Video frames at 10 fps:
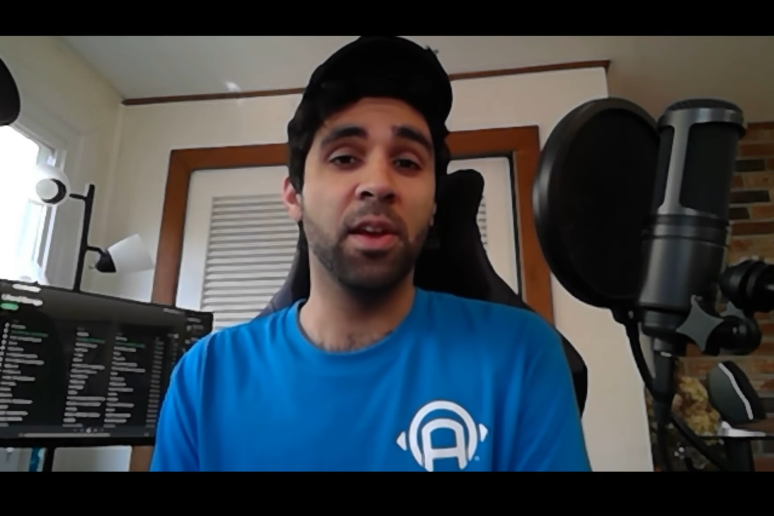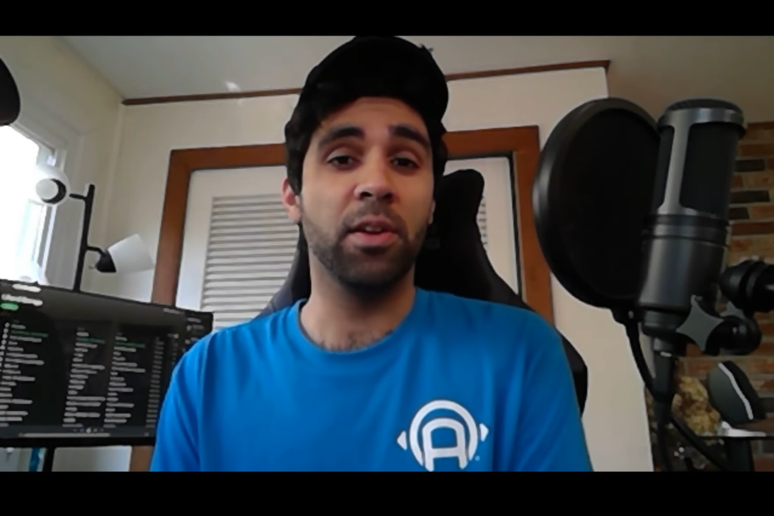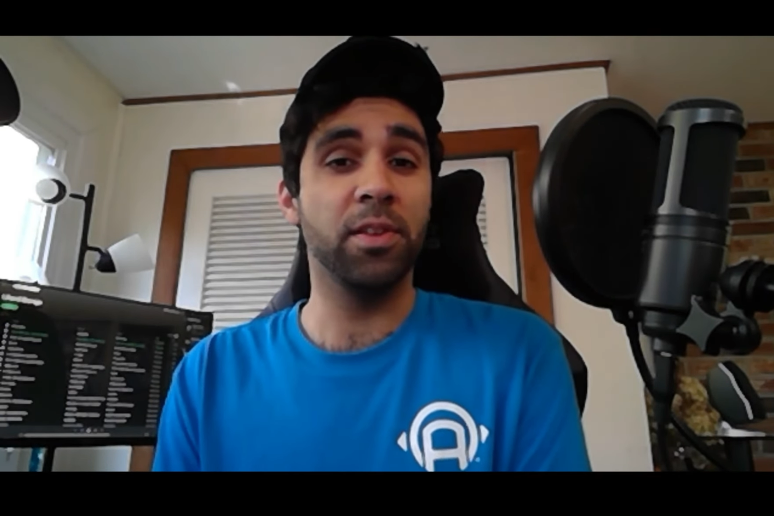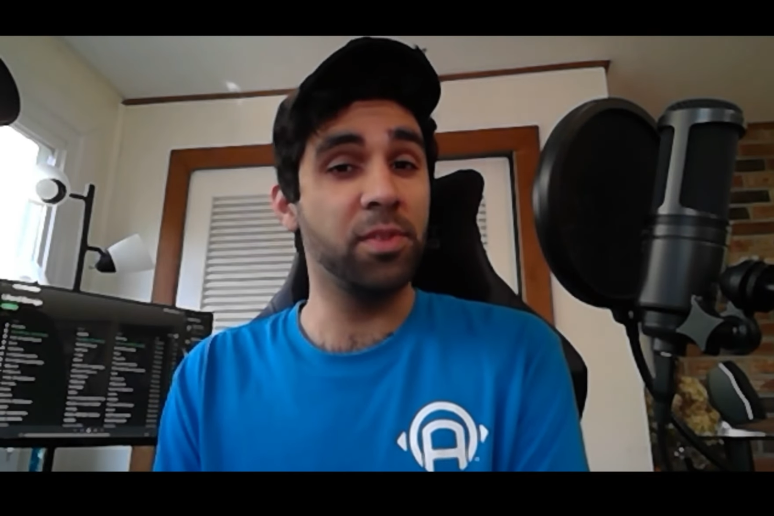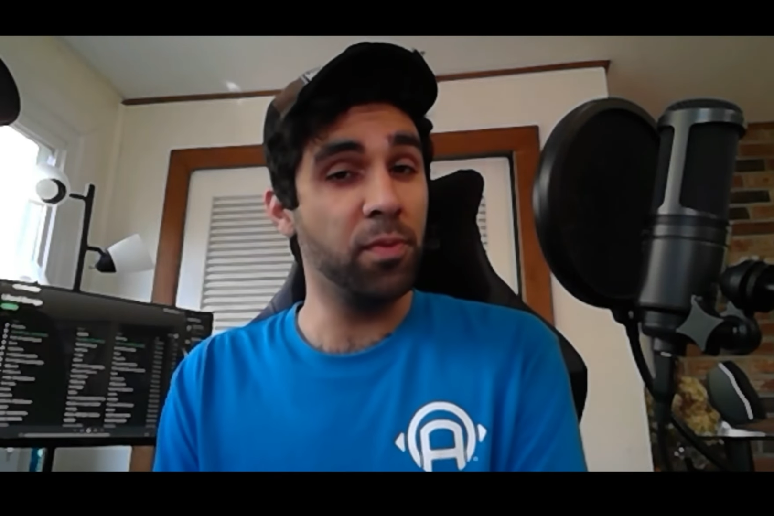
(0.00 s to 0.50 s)

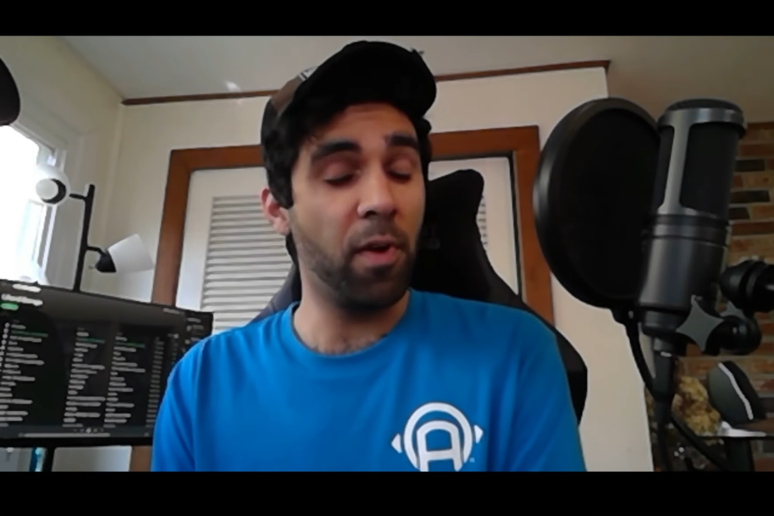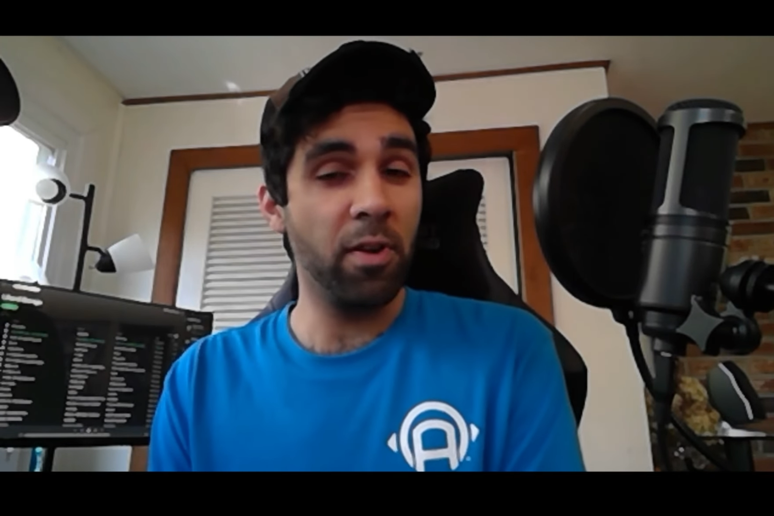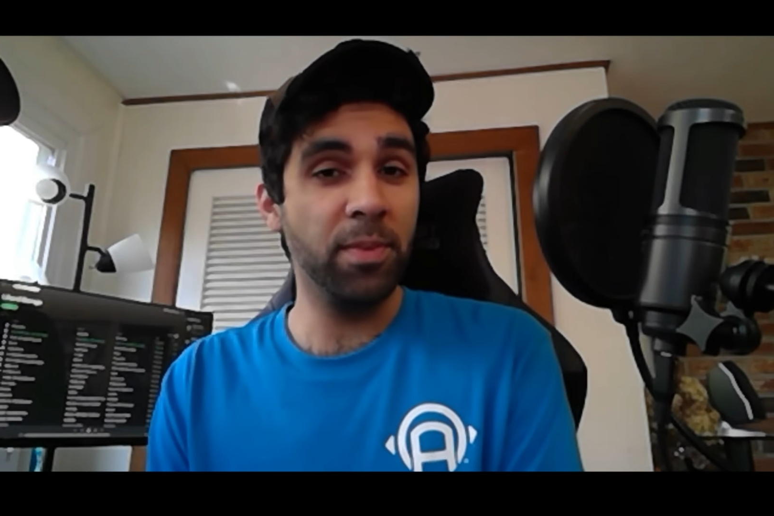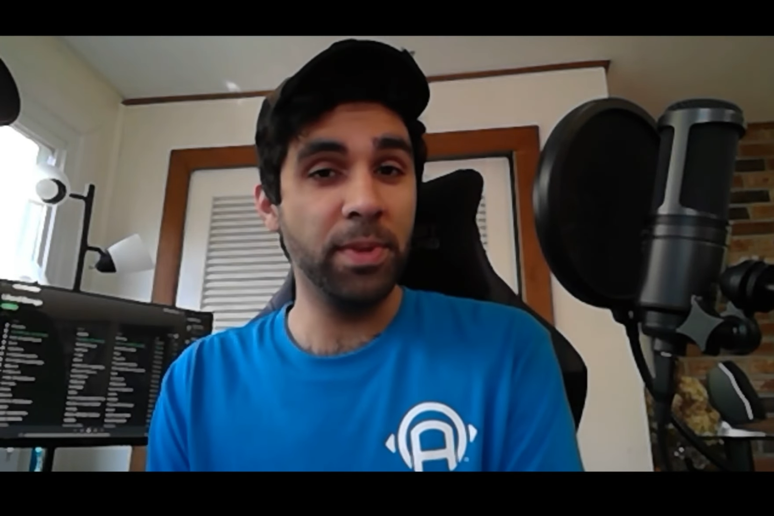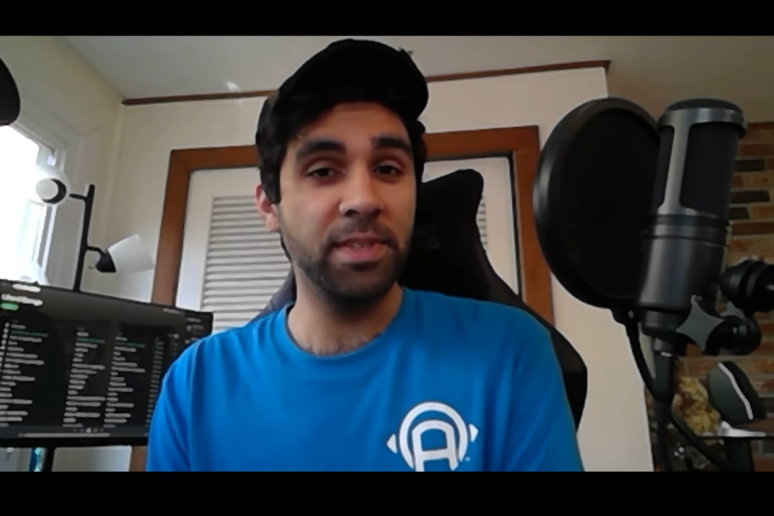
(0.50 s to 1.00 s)
because you've
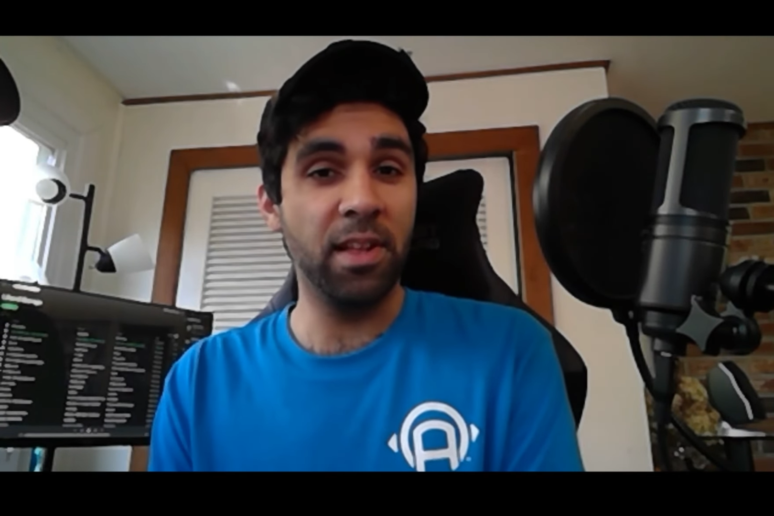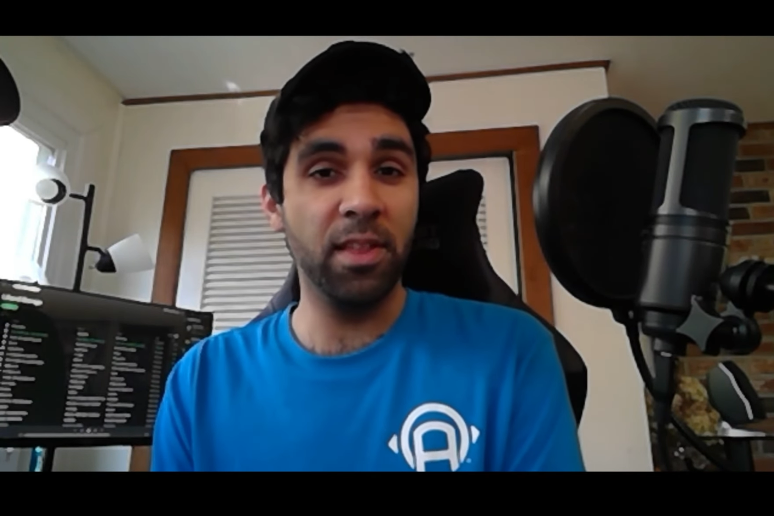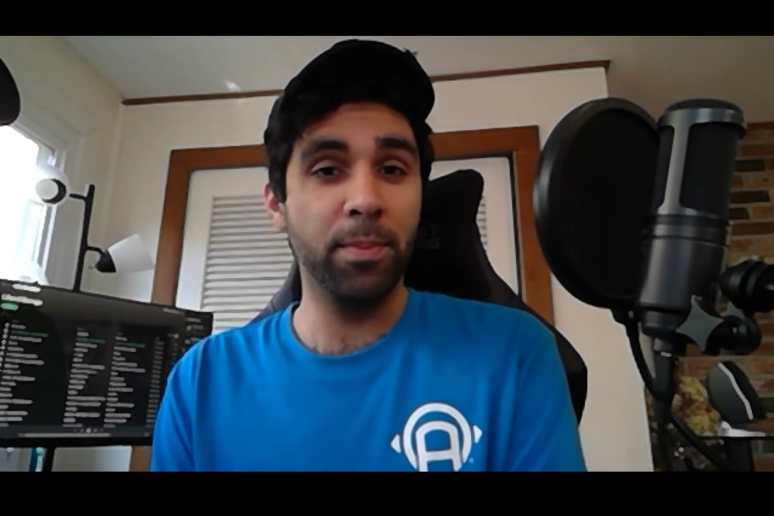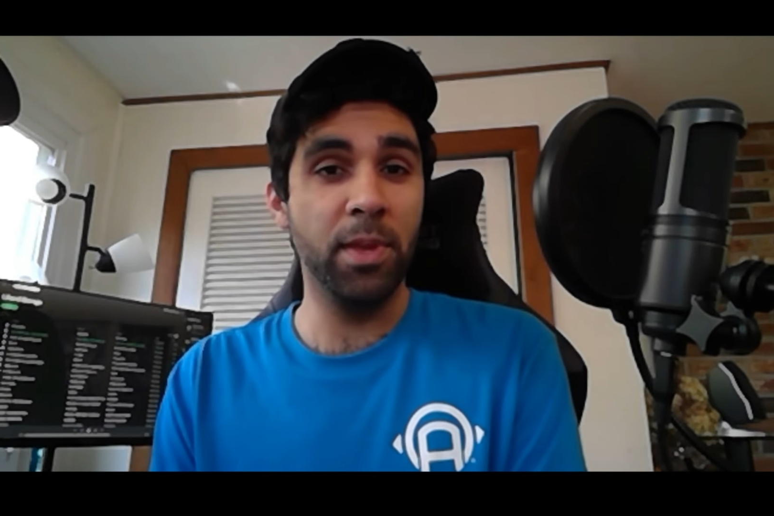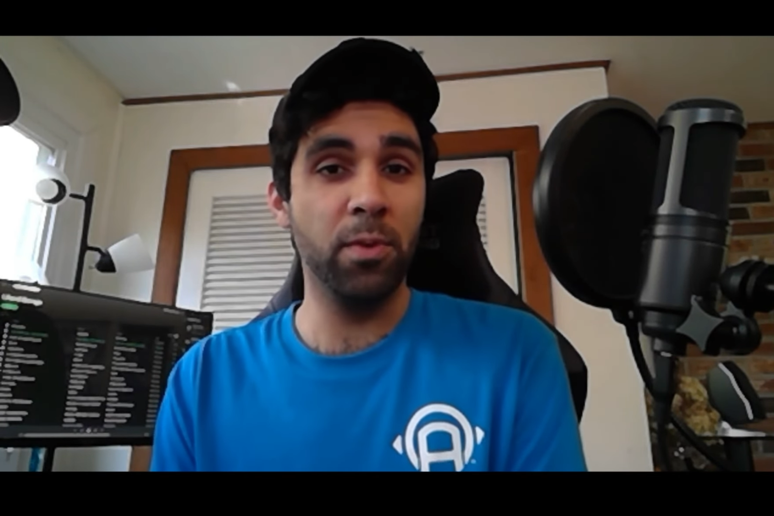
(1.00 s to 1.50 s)
already been
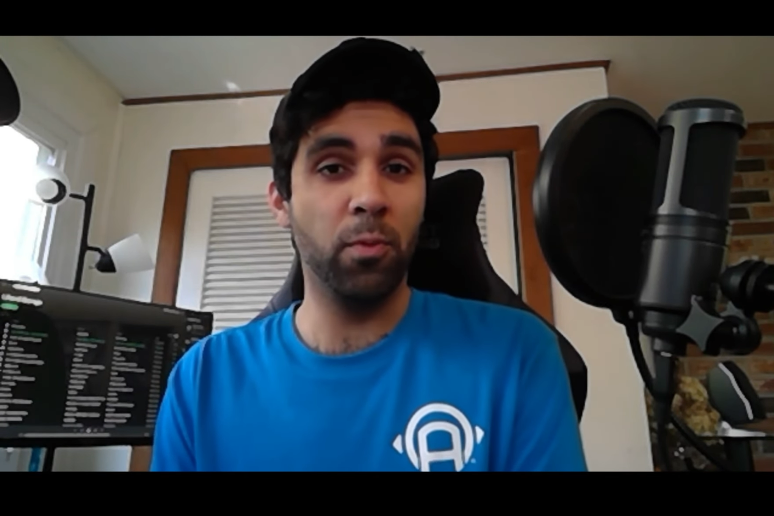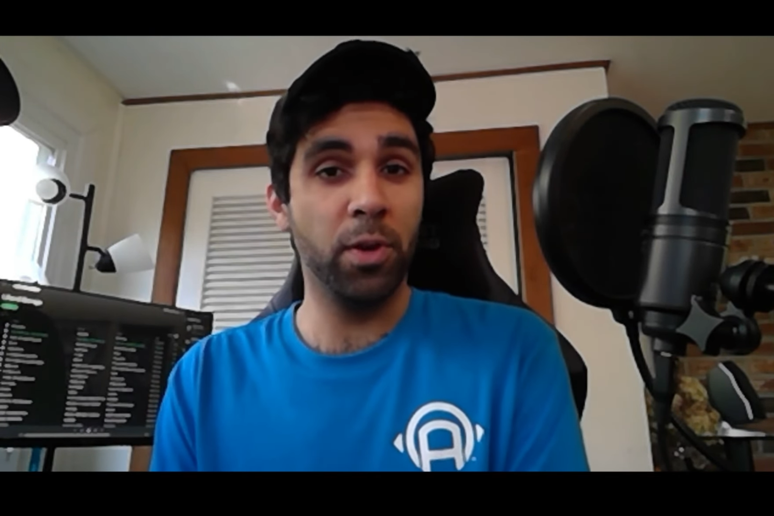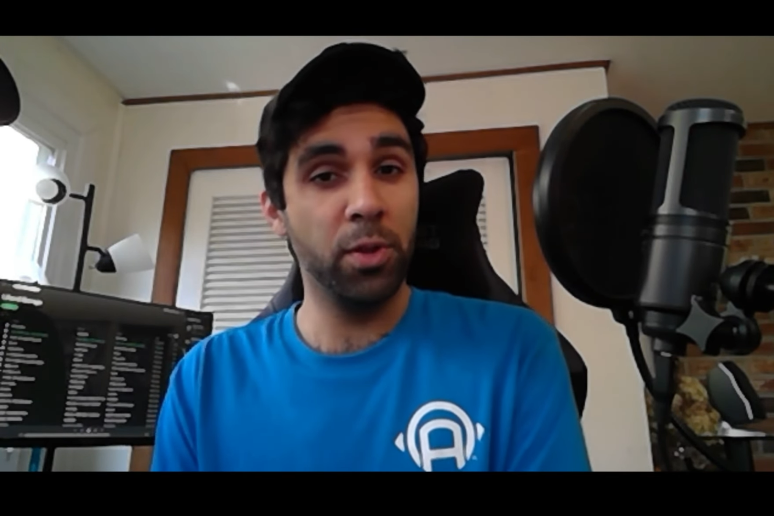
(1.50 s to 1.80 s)
telling me what